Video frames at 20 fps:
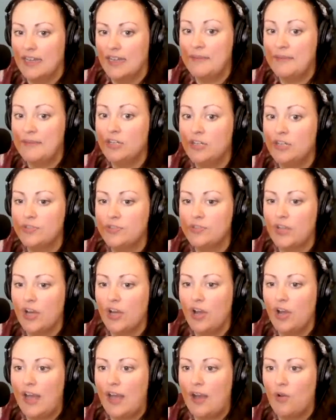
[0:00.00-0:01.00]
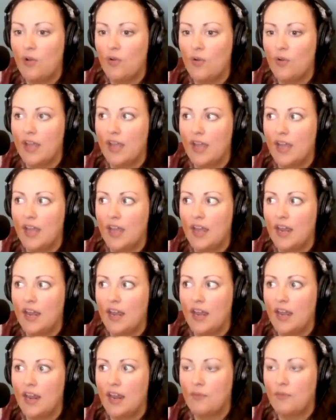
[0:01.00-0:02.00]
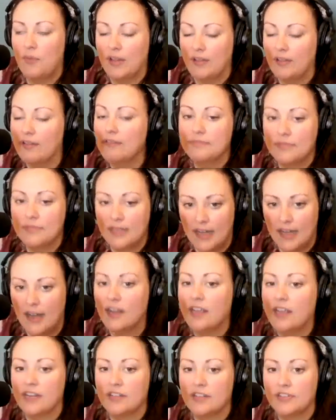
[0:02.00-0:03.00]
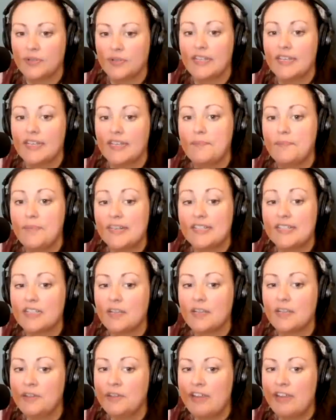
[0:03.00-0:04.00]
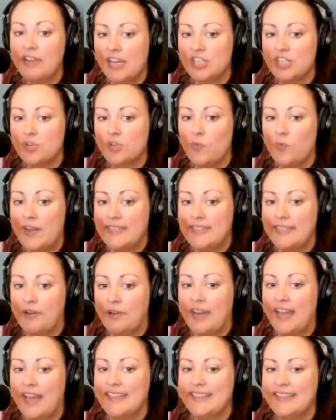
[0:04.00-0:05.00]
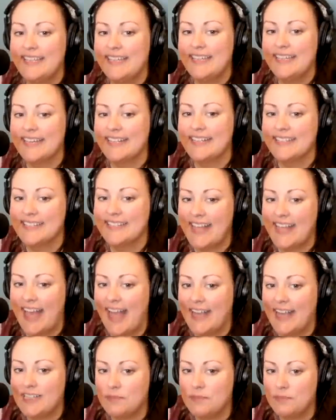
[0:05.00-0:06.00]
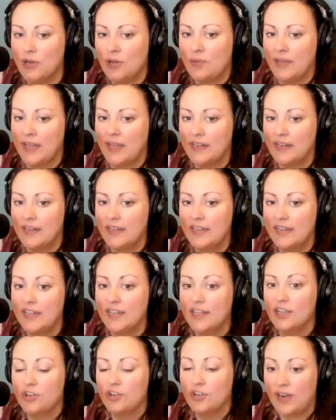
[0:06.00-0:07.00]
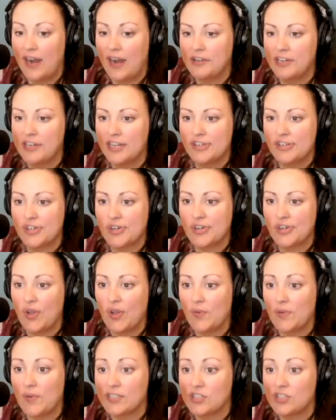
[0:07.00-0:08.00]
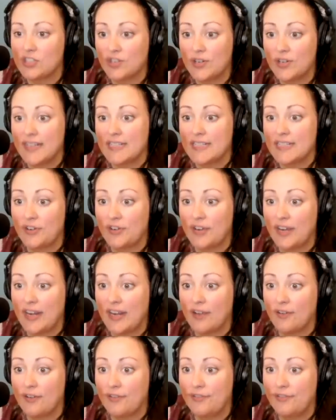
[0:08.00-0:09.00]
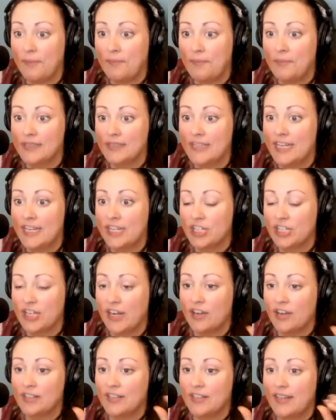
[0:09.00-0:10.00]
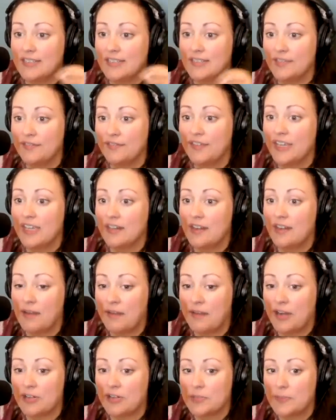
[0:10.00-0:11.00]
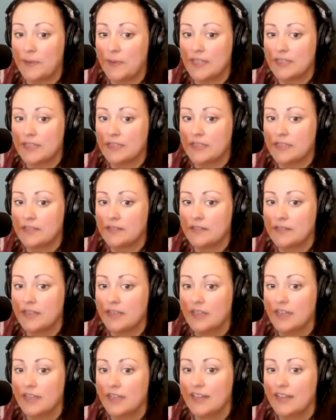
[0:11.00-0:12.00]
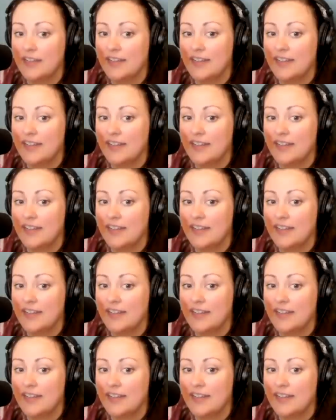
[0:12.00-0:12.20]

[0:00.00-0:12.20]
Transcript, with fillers: I mean, you saw how, well, I'll get into it, but its communication went down at the exact moment ground control was transferring from Malaysian Airlines to Vietnam airspace. Mm-hmm.